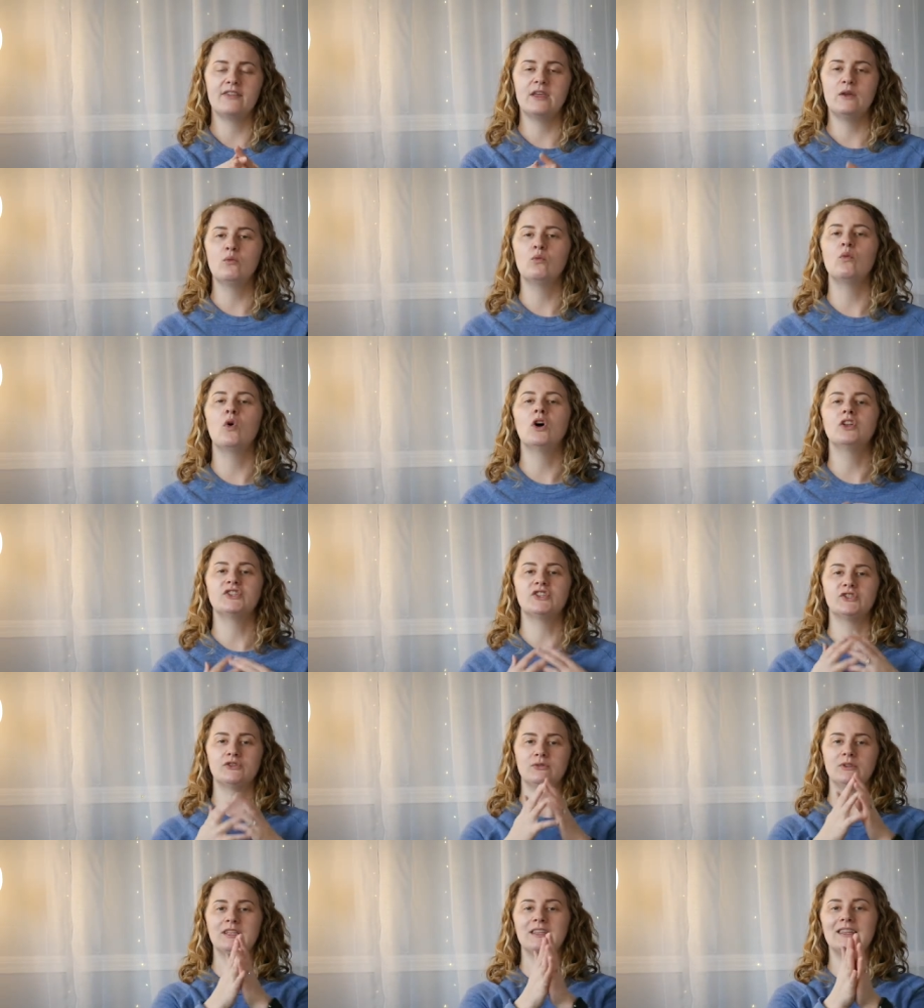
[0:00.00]
It wants
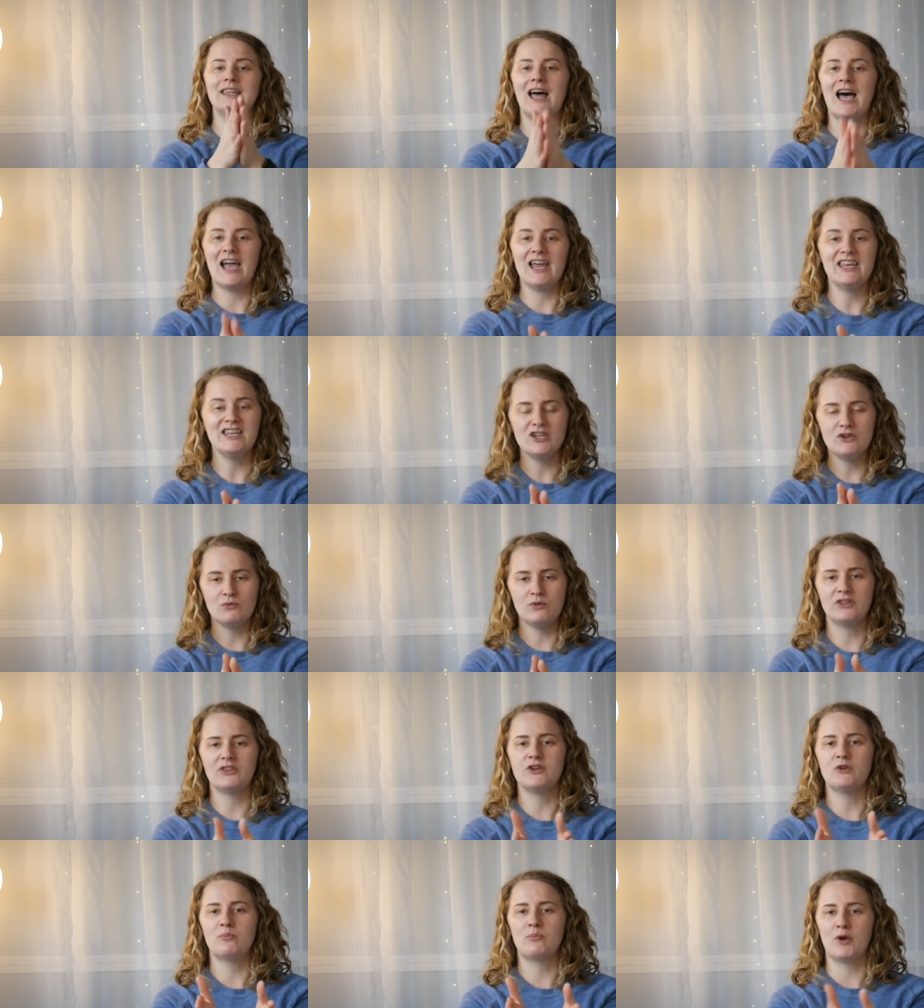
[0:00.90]
to align you
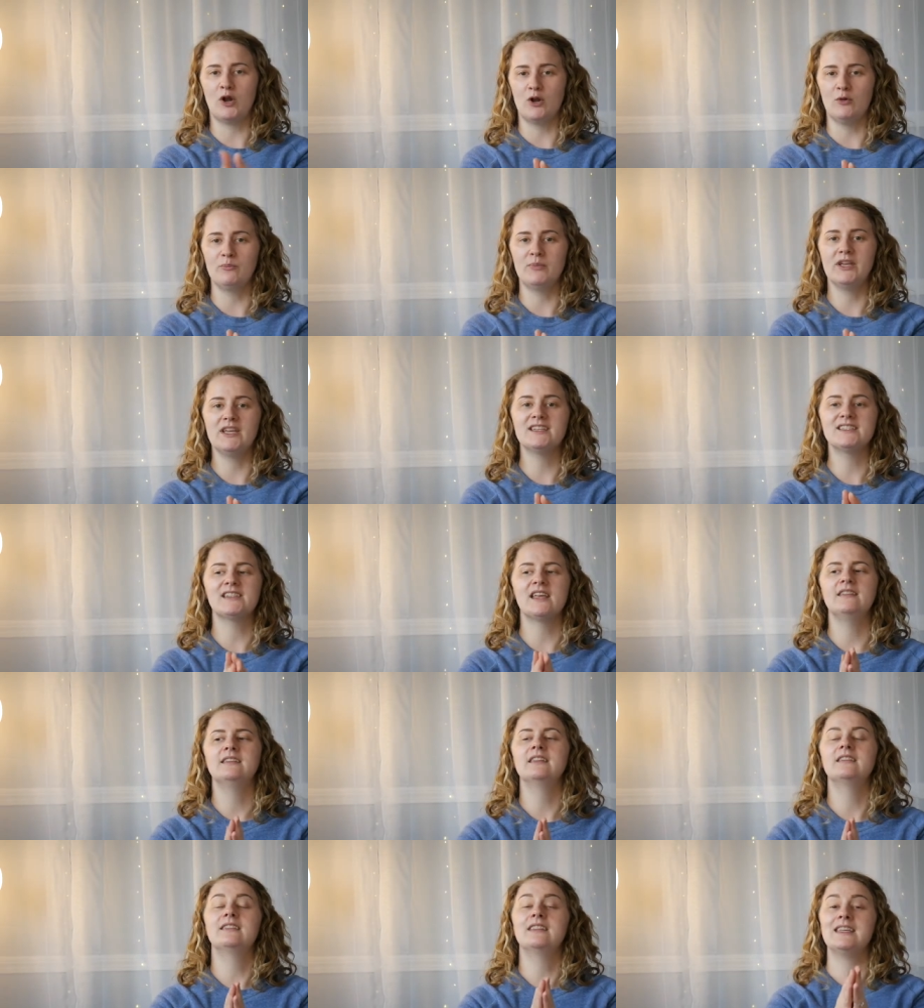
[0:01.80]
with your purpose
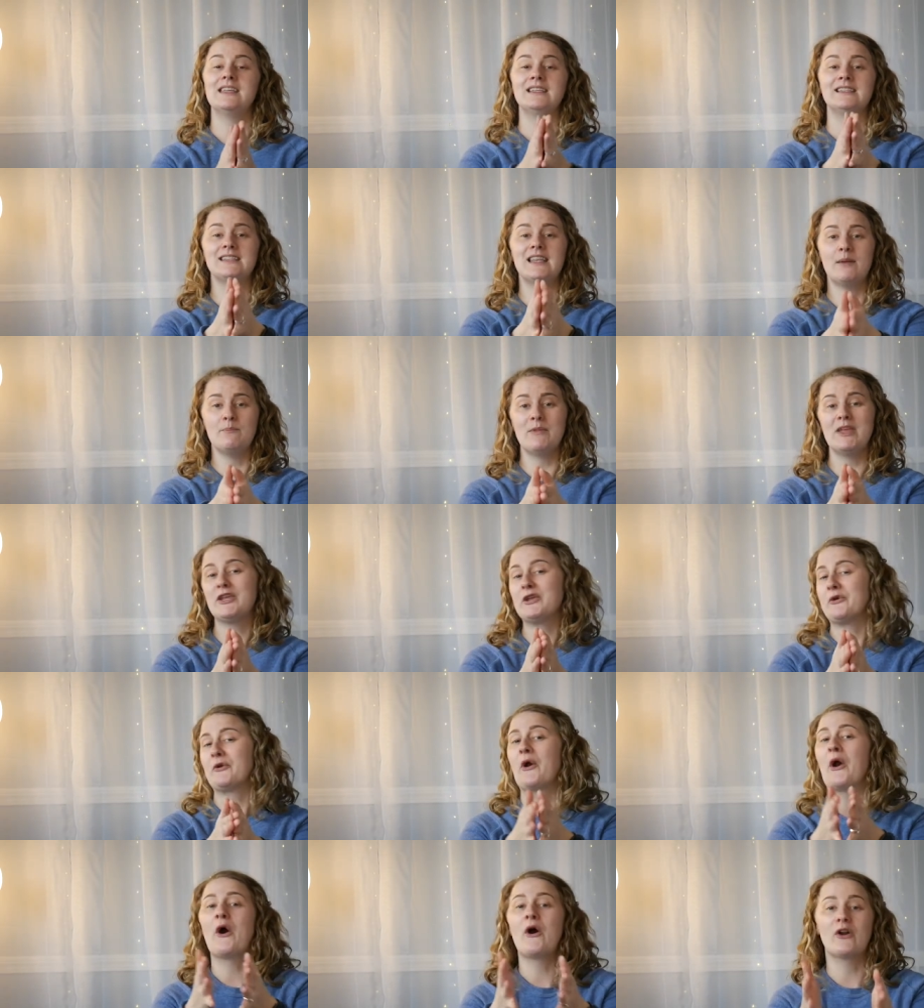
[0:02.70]
and the things that make
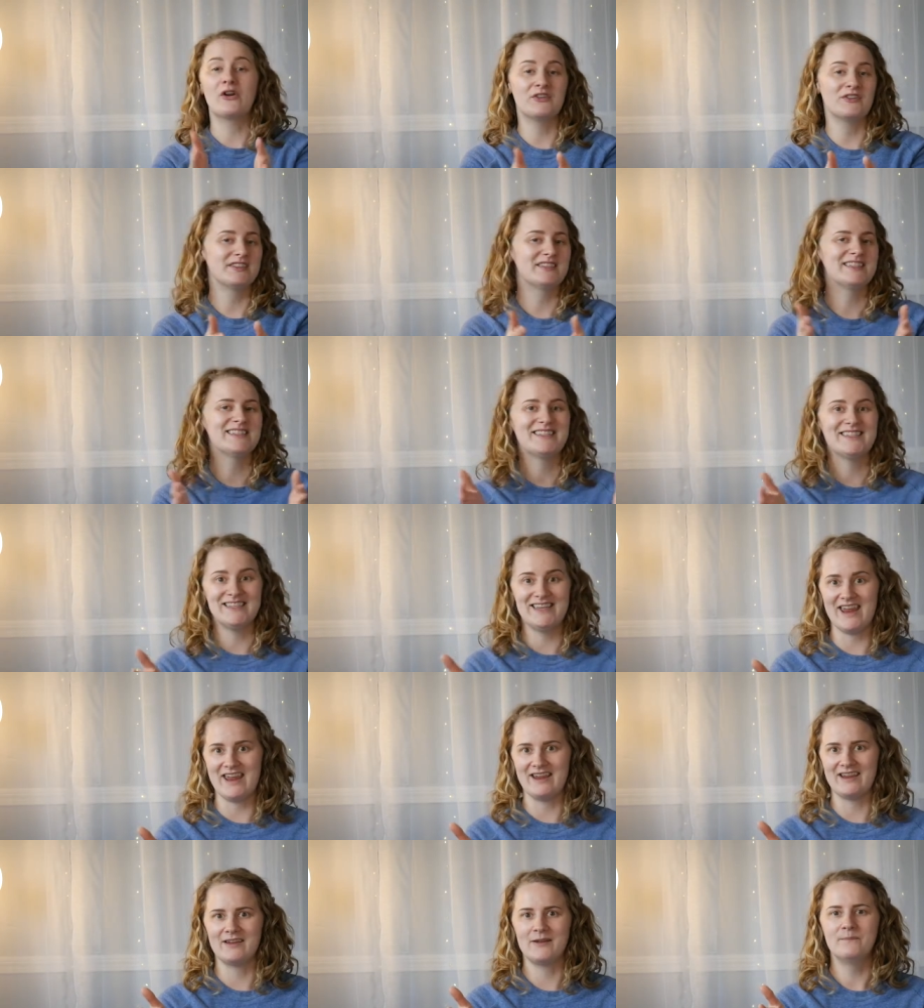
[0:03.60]
your heart
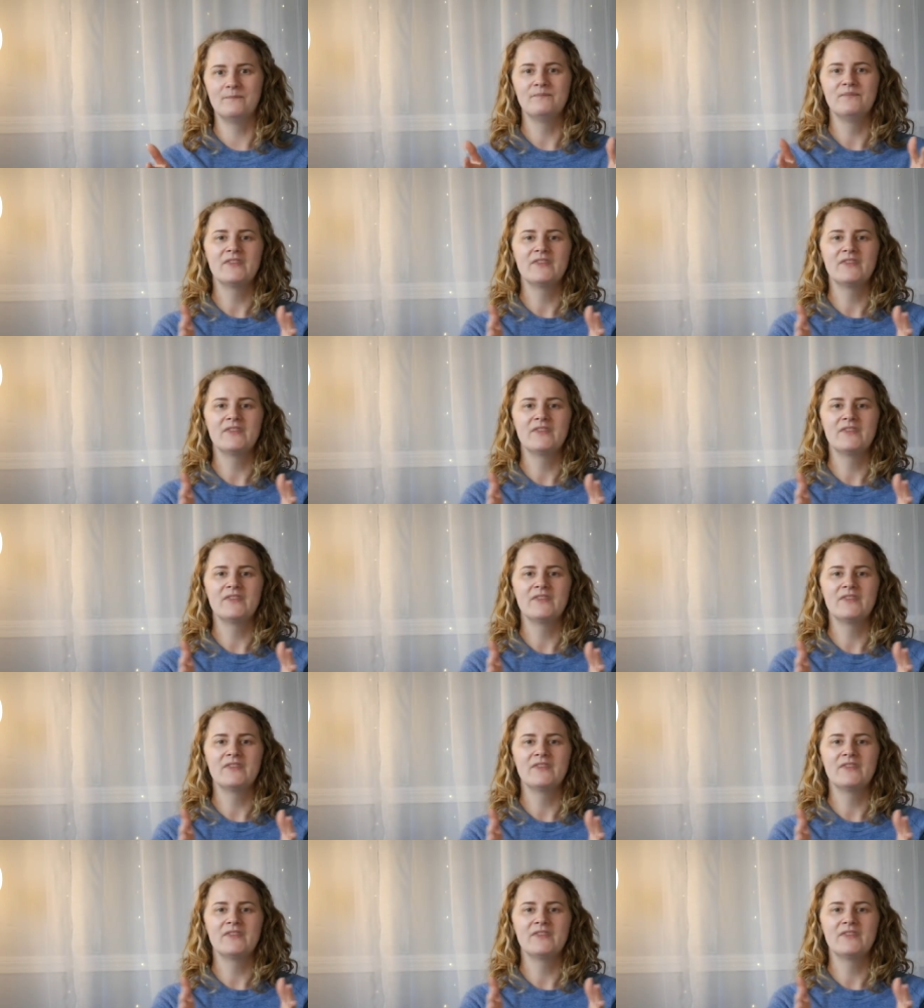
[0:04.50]
sing.